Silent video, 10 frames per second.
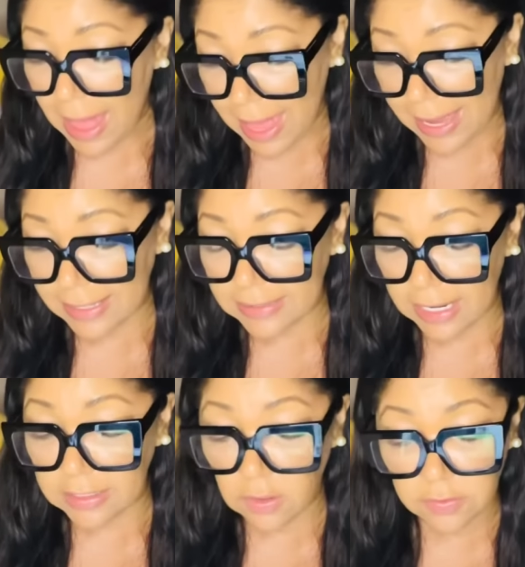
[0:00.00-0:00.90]
And
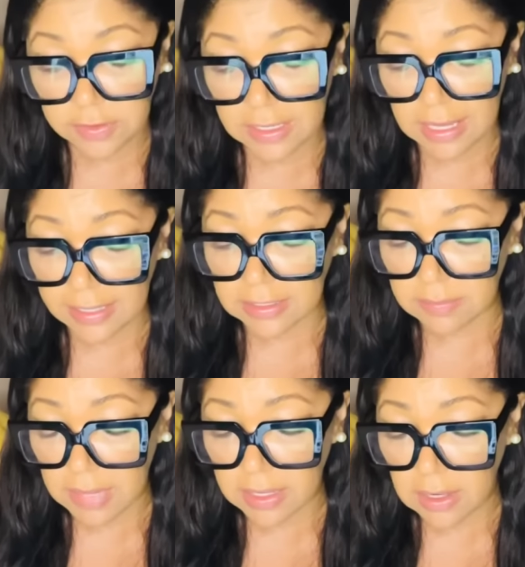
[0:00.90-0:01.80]
I don't think I
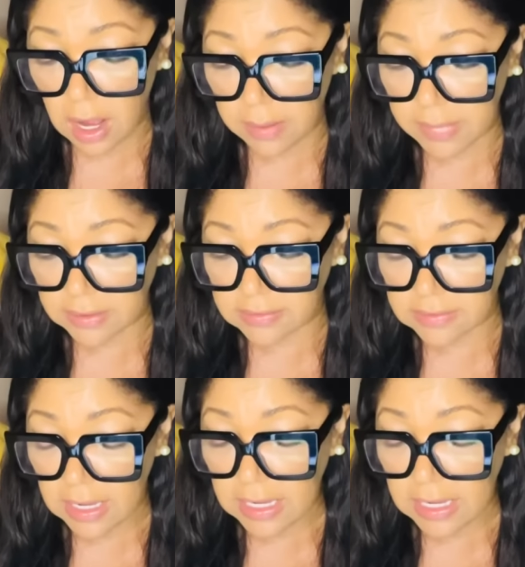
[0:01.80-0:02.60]
can make comments.